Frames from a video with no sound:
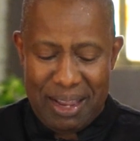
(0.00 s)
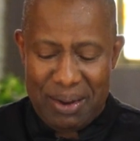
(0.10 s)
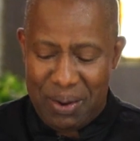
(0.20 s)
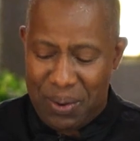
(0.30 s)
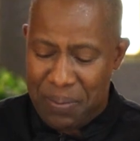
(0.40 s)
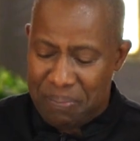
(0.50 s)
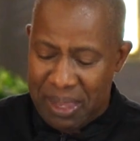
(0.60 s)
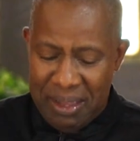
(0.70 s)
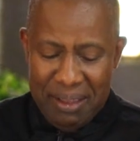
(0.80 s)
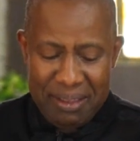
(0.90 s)
I know.
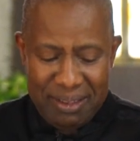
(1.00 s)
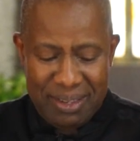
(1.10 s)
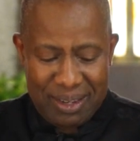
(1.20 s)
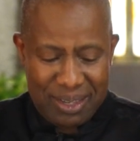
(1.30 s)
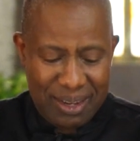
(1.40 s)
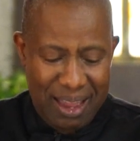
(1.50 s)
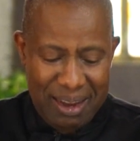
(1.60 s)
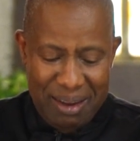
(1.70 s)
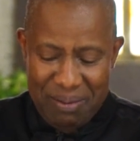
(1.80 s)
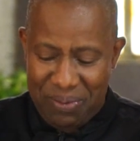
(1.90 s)
It's
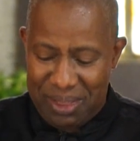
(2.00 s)
exciting for